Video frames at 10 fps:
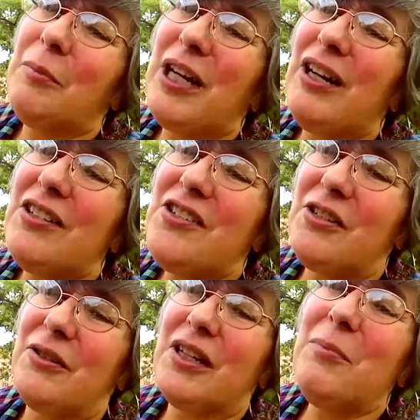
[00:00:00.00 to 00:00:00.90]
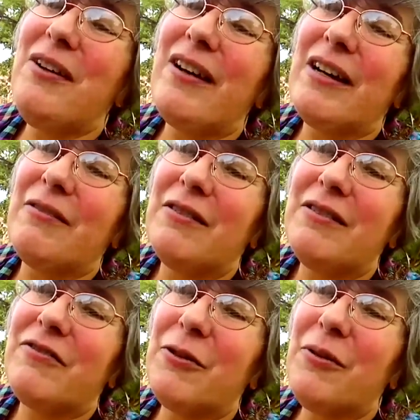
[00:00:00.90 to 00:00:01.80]
I'm a college student. Come on.
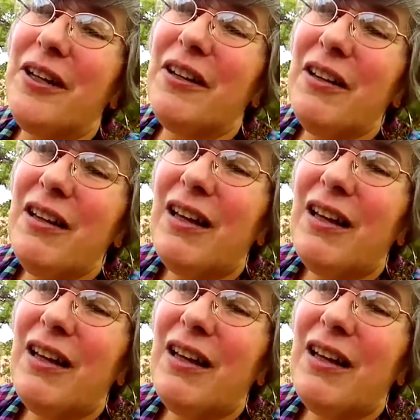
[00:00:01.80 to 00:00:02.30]
For real?